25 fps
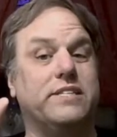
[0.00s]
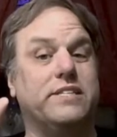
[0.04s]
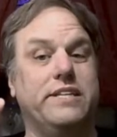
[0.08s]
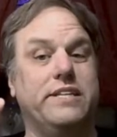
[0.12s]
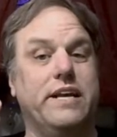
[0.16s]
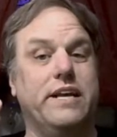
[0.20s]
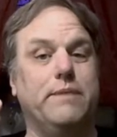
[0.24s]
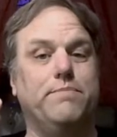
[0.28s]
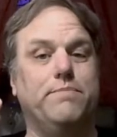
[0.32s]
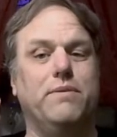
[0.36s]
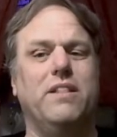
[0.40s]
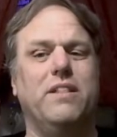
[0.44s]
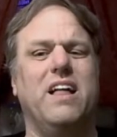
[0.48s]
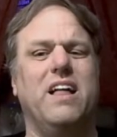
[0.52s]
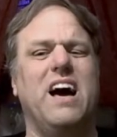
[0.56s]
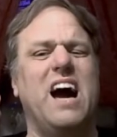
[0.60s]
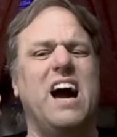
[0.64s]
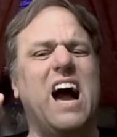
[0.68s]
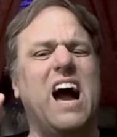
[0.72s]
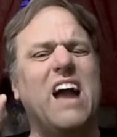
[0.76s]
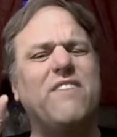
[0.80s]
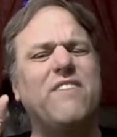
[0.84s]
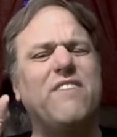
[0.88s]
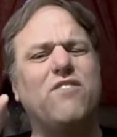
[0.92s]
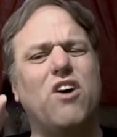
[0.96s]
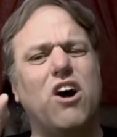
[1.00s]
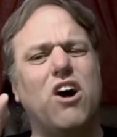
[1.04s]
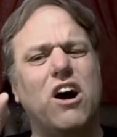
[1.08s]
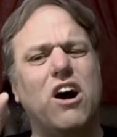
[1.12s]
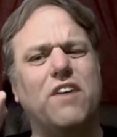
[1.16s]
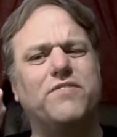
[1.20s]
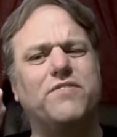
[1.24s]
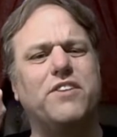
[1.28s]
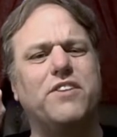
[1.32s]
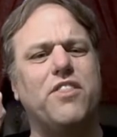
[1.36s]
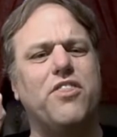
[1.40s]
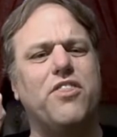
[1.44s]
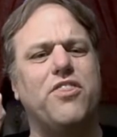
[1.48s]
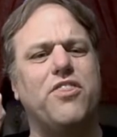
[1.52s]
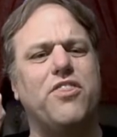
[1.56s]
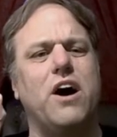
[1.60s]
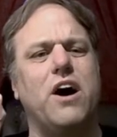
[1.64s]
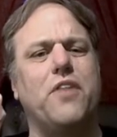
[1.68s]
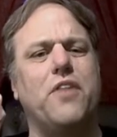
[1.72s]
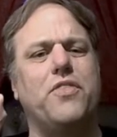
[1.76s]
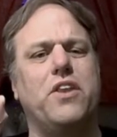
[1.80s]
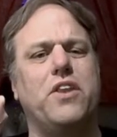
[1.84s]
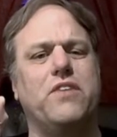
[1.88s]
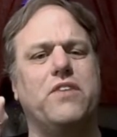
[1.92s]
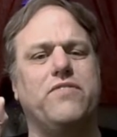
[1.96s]
example, I've often
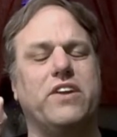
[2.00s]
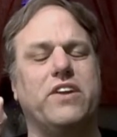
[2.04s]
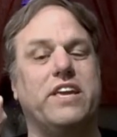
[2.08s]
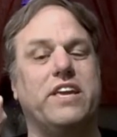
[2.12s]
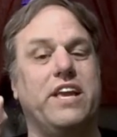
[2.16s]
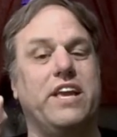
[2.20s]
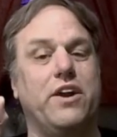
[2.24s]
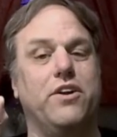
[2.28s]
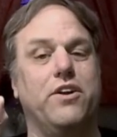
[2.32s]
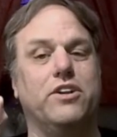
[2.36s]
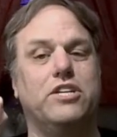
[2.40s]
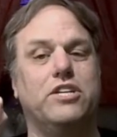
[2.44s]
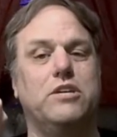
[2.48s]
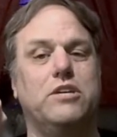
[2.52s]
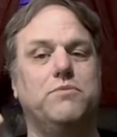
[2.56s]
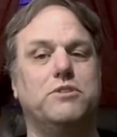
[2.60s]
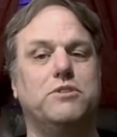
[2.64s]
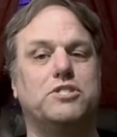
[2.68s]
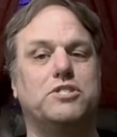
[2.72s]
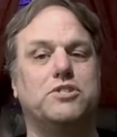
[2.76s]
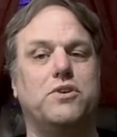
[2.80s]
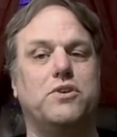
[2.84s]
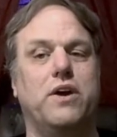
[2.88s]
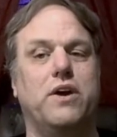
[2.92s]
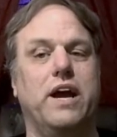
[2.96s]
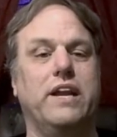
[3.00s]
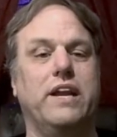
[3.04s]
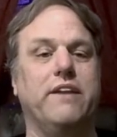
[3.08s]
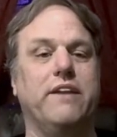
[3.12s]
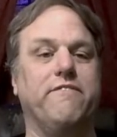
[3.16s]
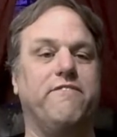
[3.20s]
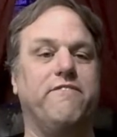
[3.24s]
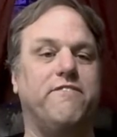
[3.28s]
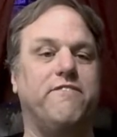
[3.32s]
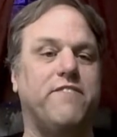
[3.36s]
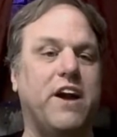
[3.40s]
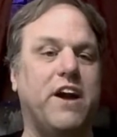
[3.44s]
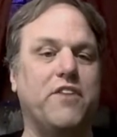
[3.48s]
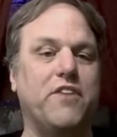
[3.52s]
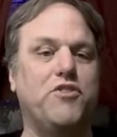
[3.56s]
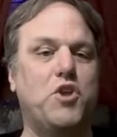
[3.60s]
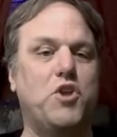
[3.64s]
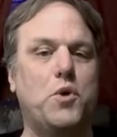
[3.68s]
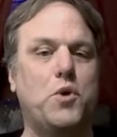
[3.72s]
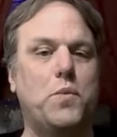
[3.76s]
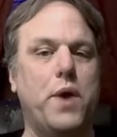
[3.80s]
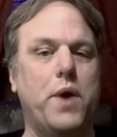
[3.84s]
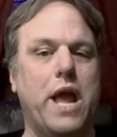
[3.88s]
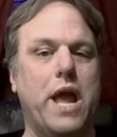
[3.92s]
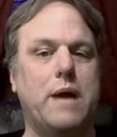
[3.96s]
thought that if a character was trying to fight
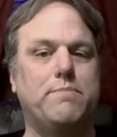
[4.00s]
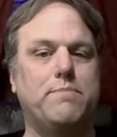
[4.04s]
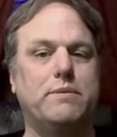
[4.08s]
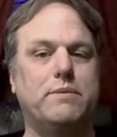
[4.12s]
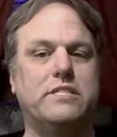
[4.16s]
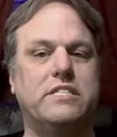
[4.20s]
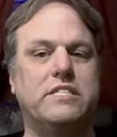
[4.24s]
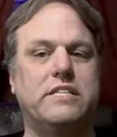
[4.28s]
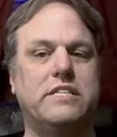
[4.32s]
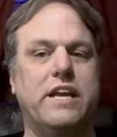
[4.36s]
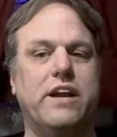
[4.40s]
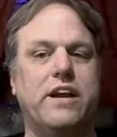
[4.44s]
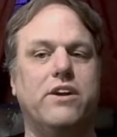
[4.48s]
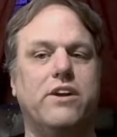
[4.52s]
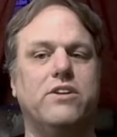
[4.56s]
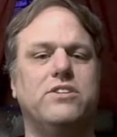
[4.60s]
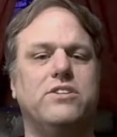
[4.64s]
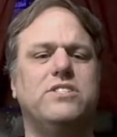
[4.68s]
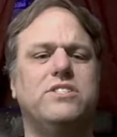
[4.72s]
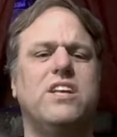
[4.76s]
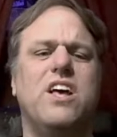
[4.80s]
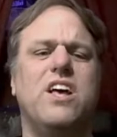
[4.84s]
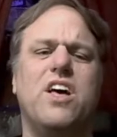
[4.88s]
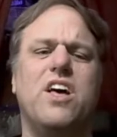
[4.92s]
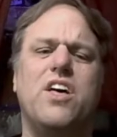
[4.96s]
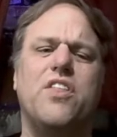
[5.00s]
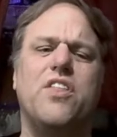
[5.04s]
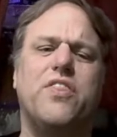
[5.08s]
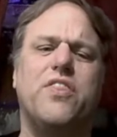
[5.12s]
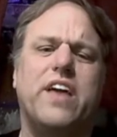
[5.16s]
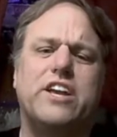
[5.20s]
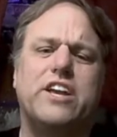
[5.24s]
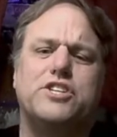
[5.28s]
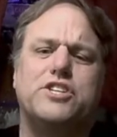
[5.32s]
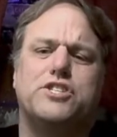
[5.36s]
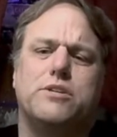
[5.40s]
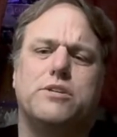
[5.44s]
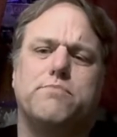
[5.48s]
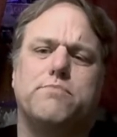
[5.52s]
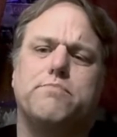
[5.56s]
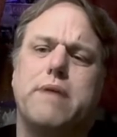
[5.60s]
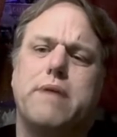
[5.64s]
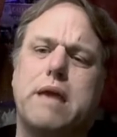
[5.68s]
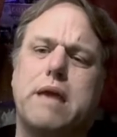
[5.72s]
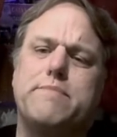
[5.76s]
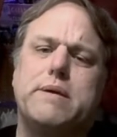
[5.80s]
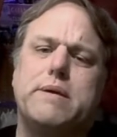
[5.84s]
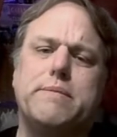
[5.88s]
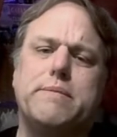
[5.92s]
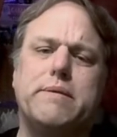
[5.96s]
their way up a stairs, they should
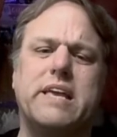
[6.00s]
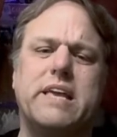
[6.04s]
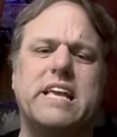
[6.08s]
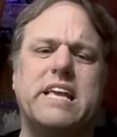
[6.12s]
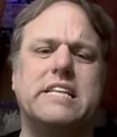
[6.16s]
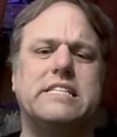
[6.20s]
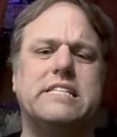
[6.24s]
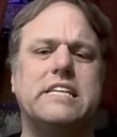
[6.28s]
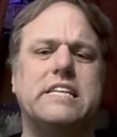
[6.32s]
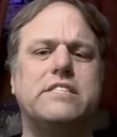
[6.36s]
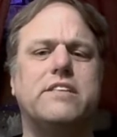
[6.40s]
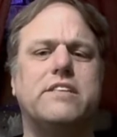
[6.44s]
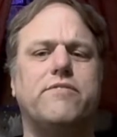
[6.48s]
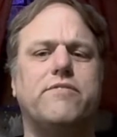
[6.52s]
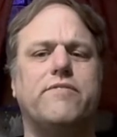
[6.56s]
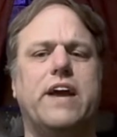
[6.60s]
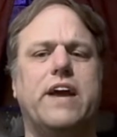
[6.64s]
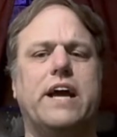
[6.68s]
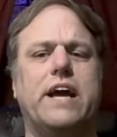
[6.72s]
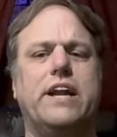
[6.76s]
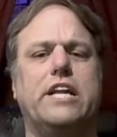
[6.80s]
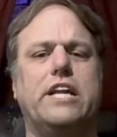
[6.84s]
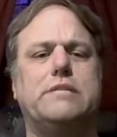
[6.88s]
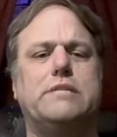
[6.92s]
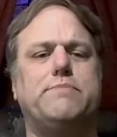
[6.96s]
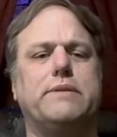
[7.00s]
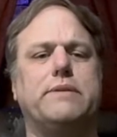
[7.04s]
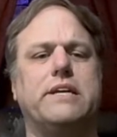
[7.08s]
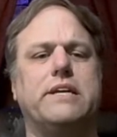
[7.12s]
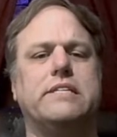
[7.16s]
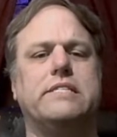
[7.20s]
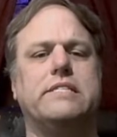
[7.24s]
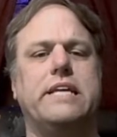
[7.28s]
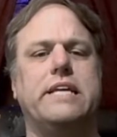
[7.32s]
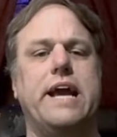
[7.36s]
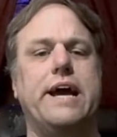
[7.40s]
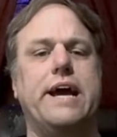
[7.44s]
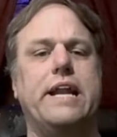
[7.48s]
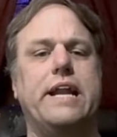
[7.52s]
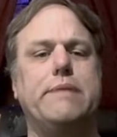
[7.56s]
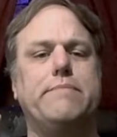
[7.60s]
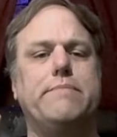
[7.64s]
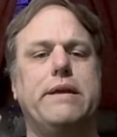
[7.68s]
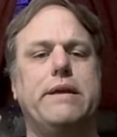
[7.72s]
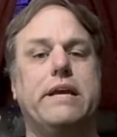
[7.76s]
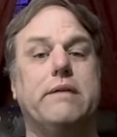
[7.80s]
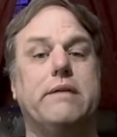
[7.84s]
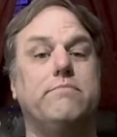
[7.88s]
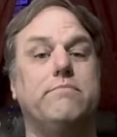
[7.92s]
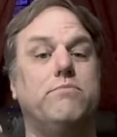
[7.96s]
maybe be at disadvantage because the
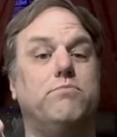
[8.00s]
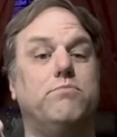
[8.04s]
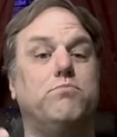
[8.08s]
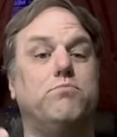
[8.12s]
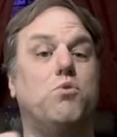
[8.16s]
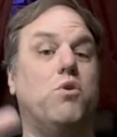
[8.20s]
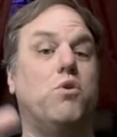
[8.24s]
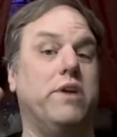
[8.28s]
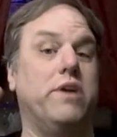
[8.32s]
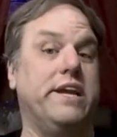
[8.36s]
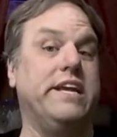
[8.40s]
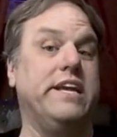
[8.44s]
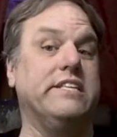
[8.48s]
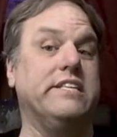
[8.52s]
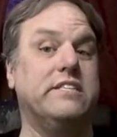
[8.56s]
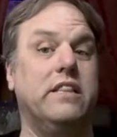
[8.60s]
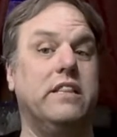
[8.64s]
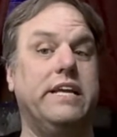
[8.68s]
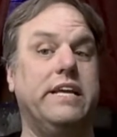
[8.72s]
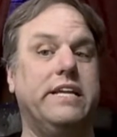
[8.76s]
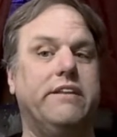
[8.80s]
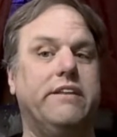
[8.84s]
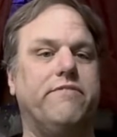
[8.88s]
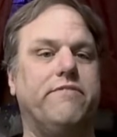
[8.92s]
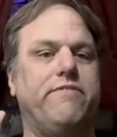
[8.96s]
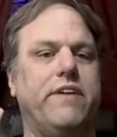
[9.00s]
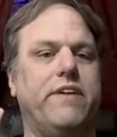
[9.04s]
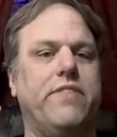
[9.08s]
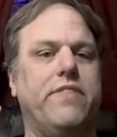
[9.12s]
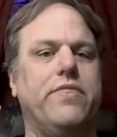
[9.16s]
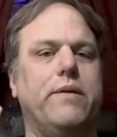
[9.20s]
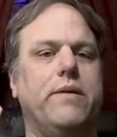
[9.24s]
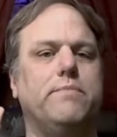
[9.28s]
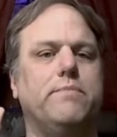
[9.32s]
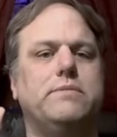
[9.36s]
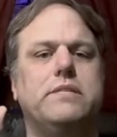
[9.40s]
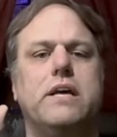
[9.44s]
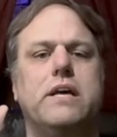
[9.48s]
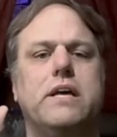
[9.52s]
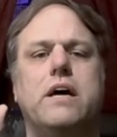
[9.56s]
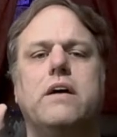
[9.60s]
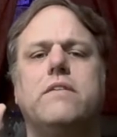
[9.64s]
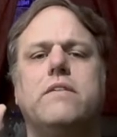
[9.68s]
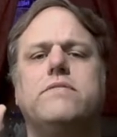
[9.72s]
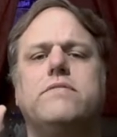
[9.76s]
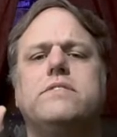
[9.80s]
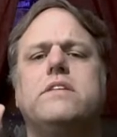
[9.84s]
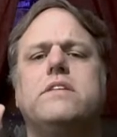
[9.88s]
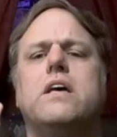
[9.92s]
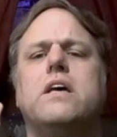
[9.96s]
enemy can more easily defend
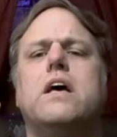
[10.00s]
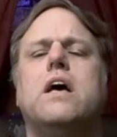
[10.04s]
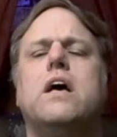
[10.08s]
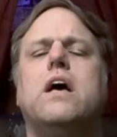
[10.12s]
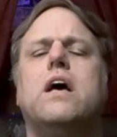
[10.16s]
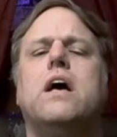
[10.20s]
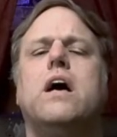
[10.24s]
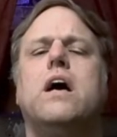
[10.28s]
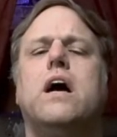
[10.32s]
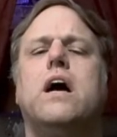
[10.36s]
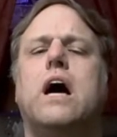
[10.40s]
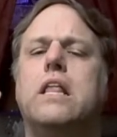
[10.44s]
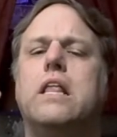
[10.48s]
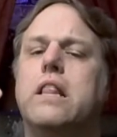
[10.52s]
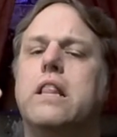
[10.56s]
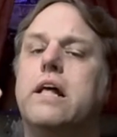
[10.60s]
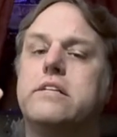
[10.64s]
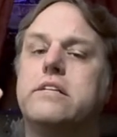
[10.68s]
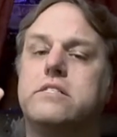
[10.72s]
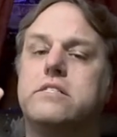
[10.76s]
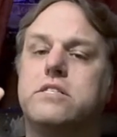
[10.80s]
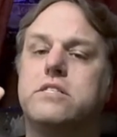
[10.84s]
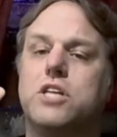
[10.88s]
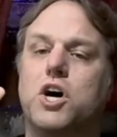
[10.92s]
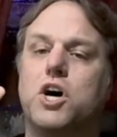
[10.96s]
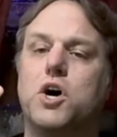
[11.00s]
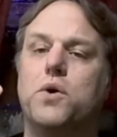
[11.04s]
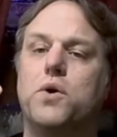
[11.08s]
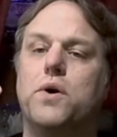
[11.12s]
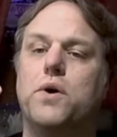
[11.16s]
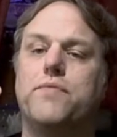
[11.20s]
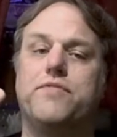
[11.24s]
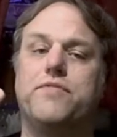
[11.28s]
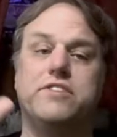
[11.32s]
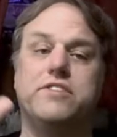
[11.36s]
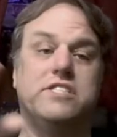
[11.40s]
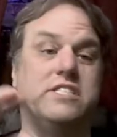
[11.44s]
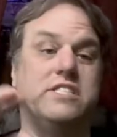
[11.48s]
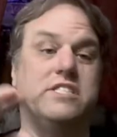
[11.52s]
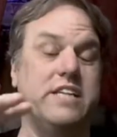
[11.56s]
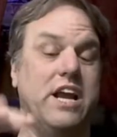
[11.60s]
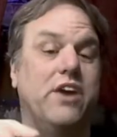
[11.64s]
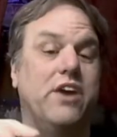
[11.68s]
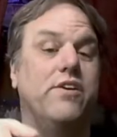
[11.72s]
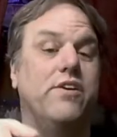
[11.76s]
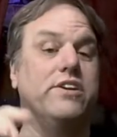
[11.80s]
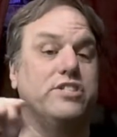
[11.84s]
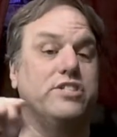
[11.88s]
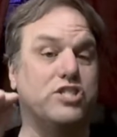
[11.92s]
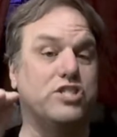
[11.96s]
themselves. Unless, though, if the
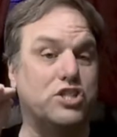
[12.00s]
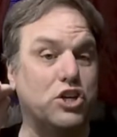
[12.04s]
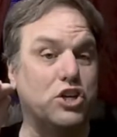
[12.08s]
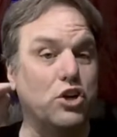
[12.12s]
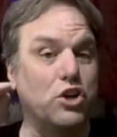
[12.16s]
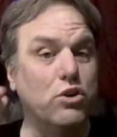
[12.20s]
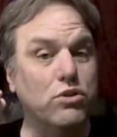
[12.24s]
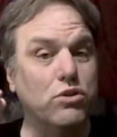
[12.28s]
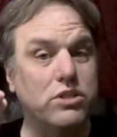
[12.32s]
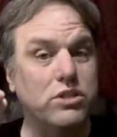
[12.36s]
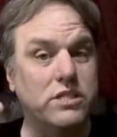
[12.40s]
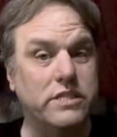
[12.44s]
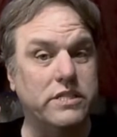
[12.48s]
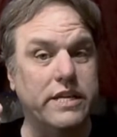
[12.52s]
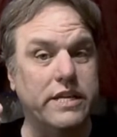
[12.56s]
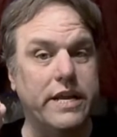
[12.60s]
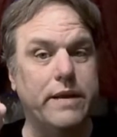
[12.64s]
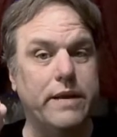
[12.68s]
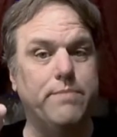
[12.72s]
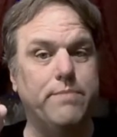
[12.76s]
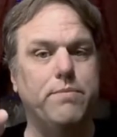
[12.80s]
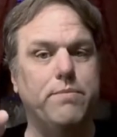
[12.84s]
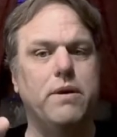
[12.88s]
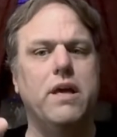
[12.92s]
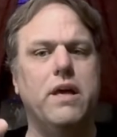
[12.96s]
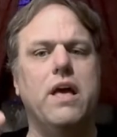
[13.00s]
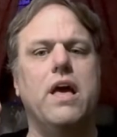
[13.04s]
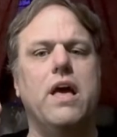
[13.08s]
stair is too steep,